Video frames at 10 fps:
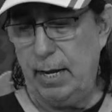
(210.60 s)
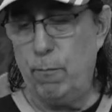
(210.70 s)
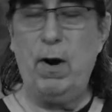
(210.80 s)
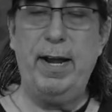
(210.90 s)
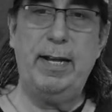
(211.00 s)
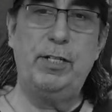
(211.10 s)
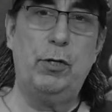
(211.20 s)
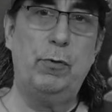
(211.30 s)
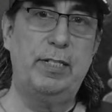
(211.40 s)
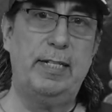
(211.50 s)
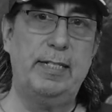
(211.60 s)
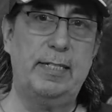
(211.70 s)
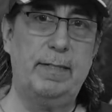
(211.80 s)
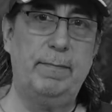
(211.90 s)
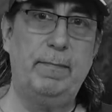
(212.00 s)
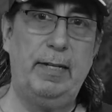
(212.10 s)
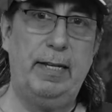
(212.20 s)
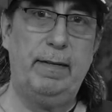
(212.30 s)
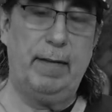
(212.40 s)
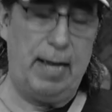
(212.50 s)
And why I chose this
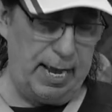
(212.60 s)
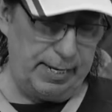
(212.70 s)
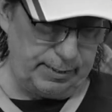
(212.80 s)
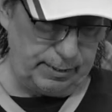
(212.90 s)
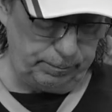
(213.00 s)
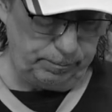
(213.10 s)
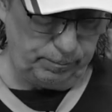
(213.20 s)
as